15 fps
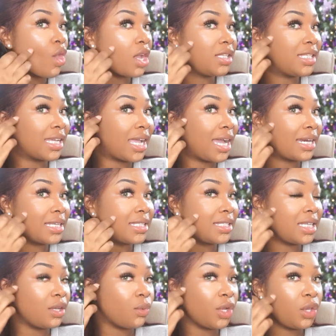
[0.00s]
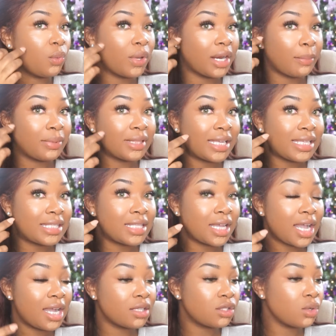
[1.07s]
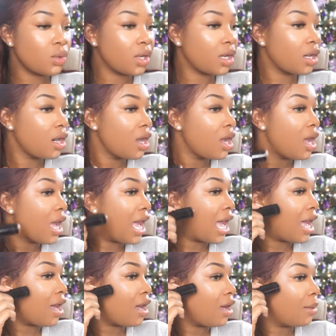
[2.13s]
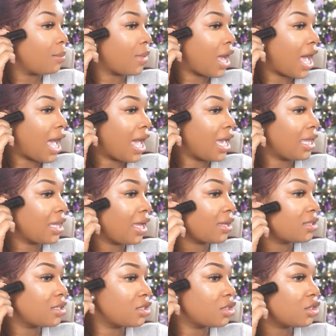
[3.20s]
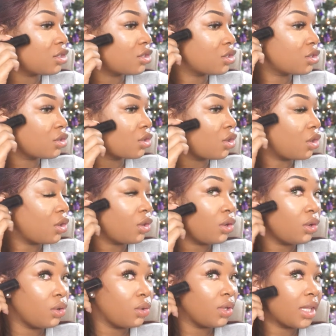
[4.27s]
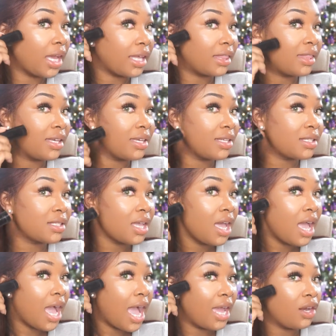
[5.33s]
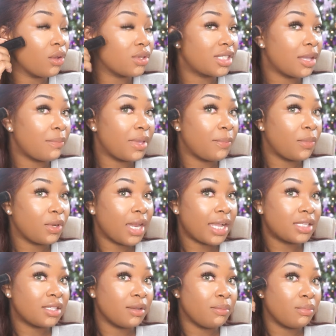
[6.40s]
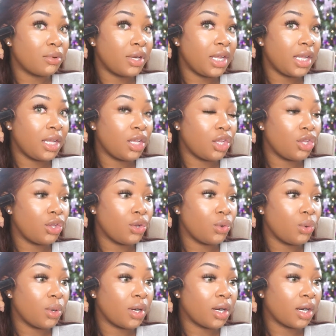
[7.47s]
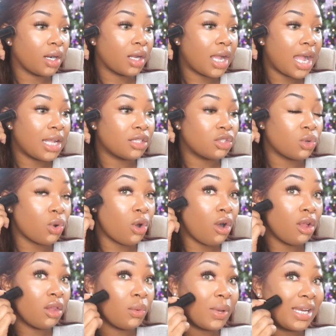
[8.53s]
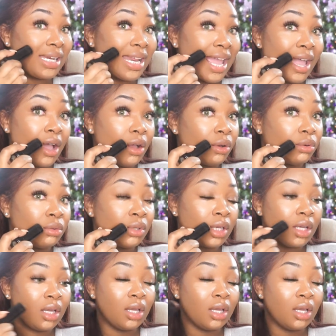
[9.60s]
to kind of see where you want to place the contour. I like to just go like this. I know some people like to bring your contour all the way down.